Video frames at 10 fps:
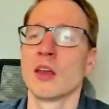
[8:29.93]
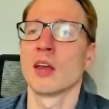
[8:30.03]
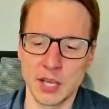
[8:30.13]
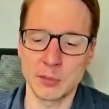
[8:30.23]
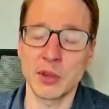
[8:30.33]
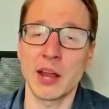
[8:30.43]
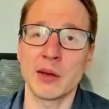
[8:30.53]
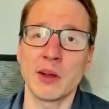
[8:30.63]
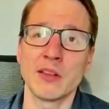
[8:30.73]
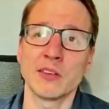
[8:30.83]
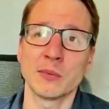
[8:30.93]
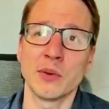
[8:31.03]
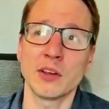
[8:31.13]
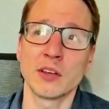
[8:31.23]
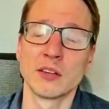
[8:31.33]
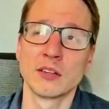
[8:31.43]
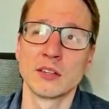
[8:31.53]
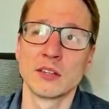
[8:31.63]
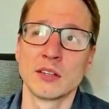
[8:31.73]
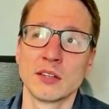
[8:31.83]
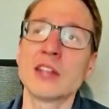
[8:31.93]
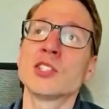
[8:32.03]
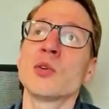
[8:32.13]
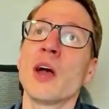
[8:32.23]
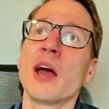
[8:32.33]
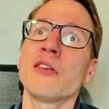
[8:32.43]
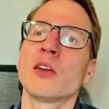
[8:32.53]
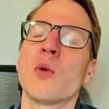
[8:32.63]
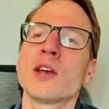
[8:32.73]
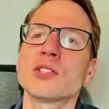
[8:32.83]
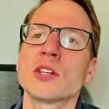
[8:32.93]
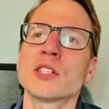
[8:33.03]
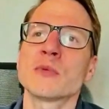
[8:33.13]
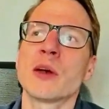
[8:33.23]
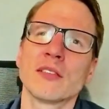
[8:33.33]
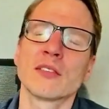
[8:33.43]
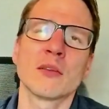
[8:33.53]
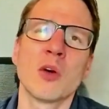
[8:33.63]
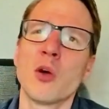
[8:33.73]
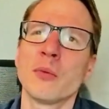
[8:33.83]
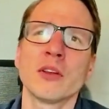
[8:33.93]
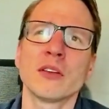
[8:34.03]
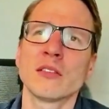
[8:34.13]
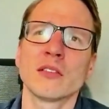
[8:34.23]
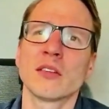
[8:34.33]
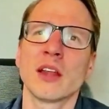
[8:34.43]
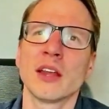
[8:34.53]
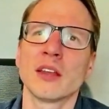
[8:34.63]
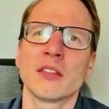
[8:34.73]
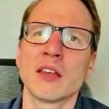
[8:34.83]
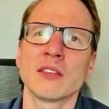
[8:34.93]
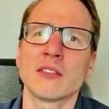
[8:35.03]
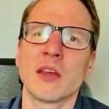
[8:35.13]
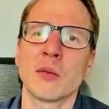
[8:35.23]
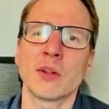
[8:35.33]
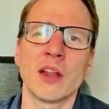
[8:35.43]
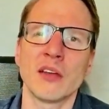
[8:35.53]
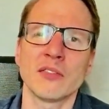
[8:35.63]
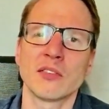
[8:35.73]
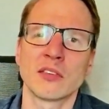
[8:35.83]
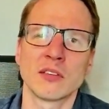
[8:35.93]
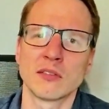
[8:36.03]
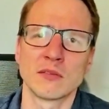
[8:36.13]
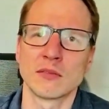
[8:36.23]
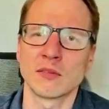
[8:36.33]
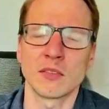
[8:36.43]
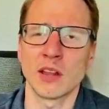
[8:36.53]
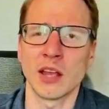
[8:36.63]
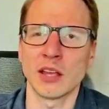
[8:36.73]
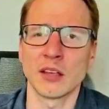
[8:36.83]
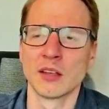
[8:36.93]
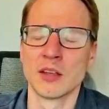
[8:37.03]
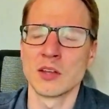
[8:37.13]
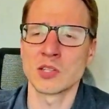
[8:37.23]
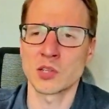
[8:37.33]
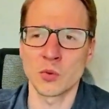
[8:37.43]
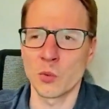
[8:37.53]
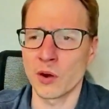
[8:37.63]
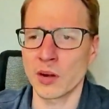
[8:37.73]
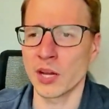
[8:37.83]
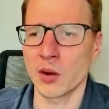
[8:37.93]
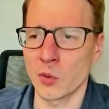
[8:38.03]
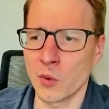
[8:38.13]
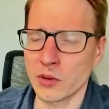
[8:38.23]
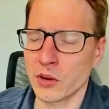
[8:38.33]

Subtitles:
I'm glad I read this book. I do have questions about some open like things that were left like to worry or wonder